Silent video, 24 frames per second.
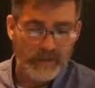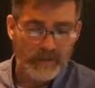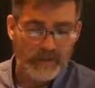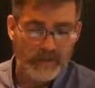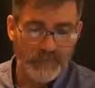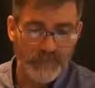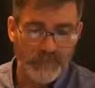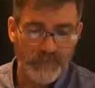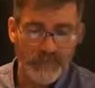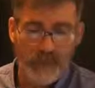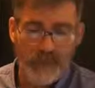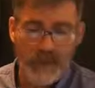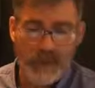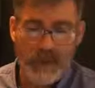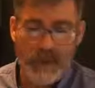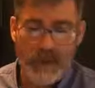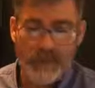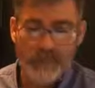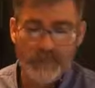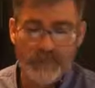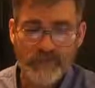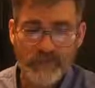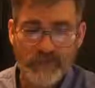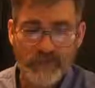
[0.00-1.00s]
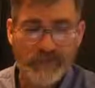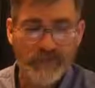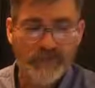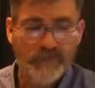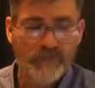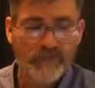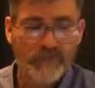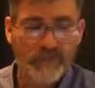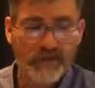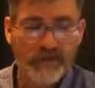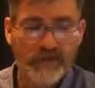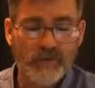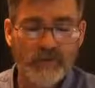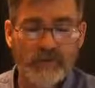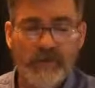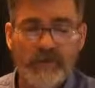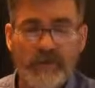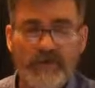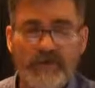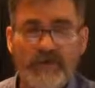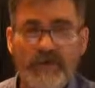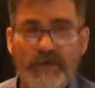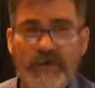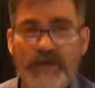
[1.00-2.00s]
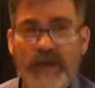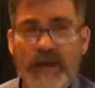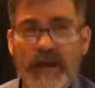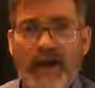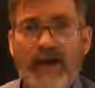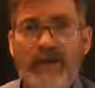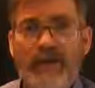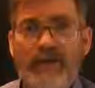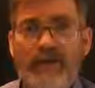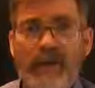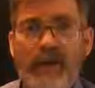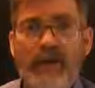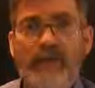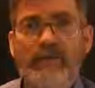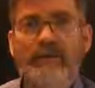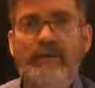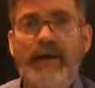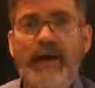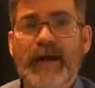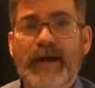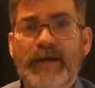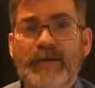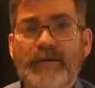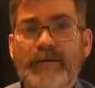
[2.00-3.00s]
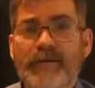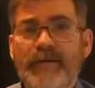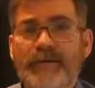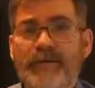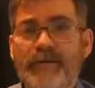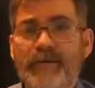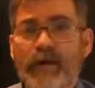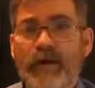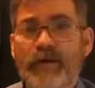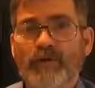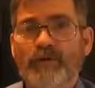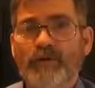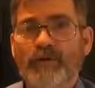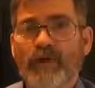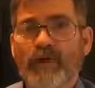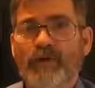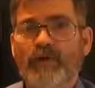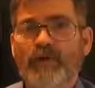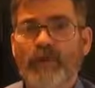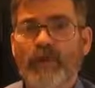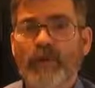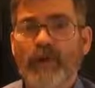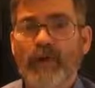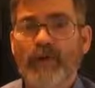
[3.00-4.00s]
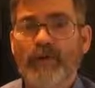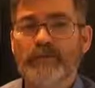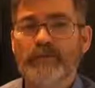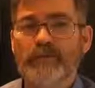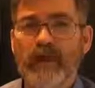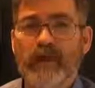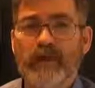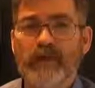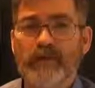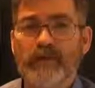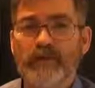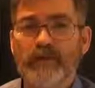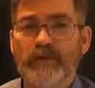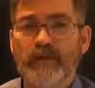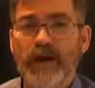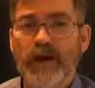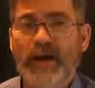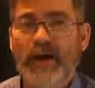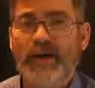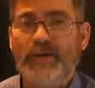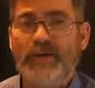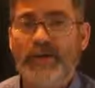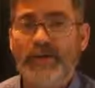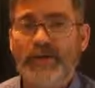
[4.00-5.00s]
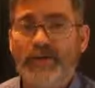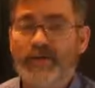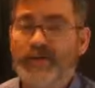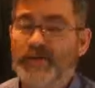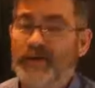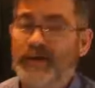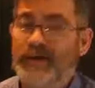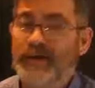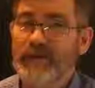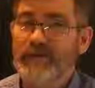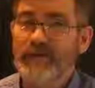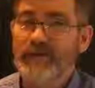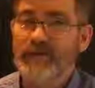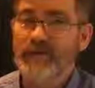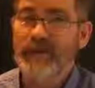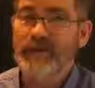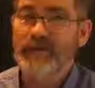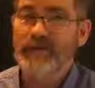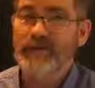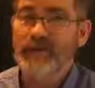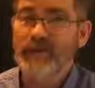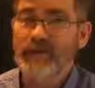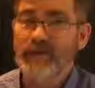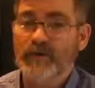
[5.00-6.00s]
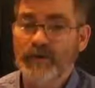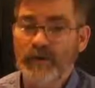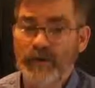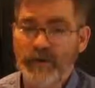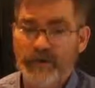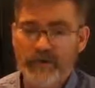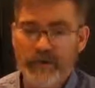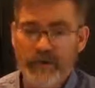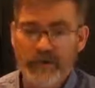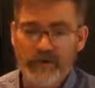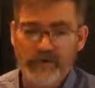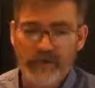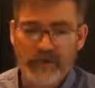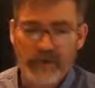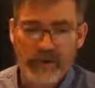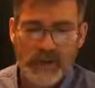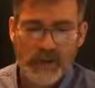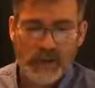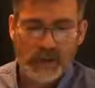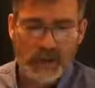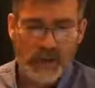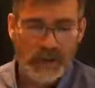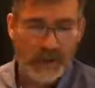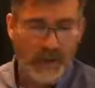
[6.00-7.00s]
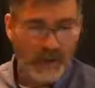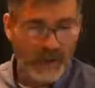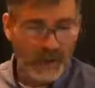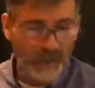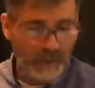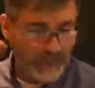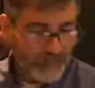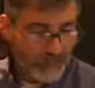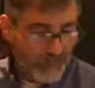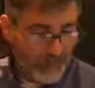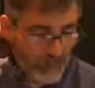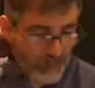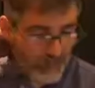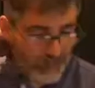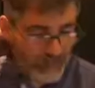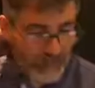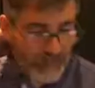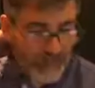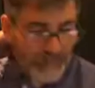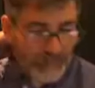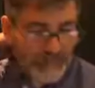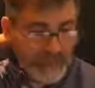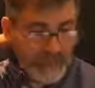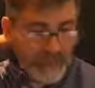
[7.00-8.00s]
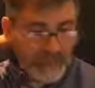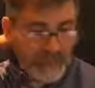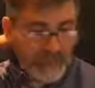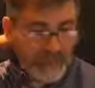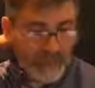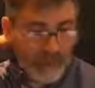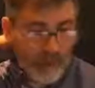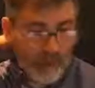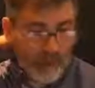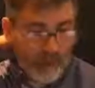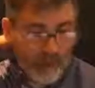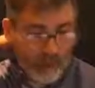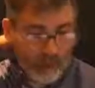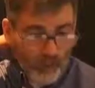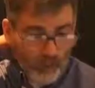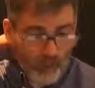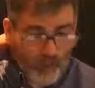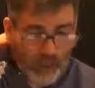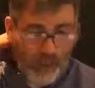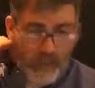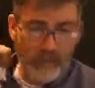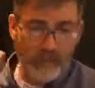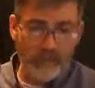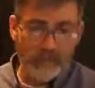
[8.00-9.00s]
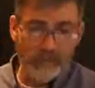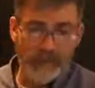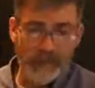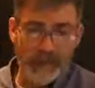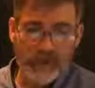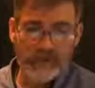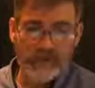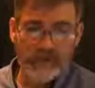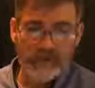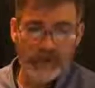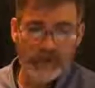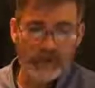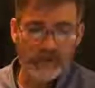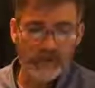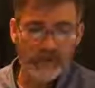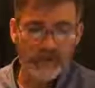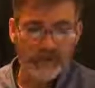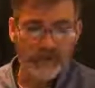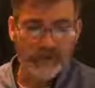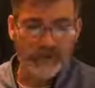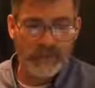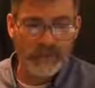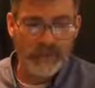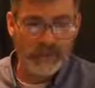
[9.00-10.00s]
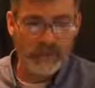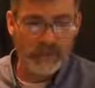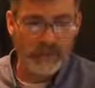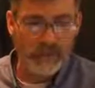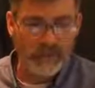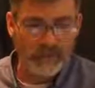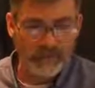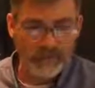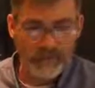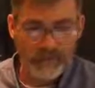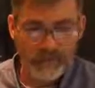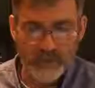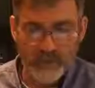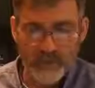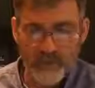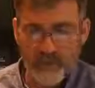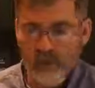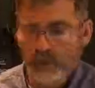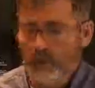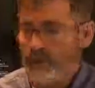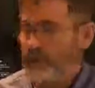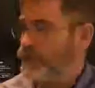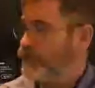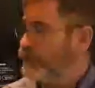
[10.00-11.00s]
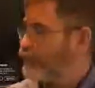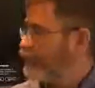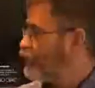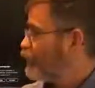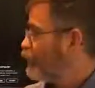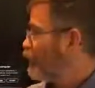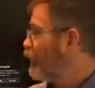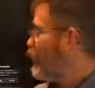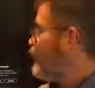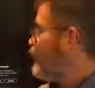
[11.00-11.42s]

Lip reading: So I'm very concerned that we're going to see an air campaign before it's over with by Ukraine, which is against the Minsk agreements. And we know they're not keeping a whole lot of things to begin with. If you look on your screen